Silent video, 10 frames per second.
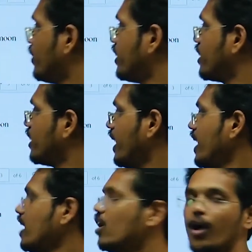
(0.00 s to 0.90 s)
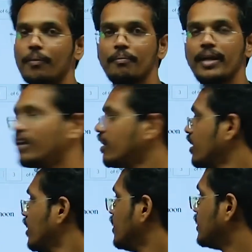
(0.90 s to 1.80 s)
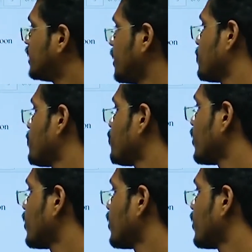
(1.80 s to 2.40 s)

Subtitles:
whether A or B. See,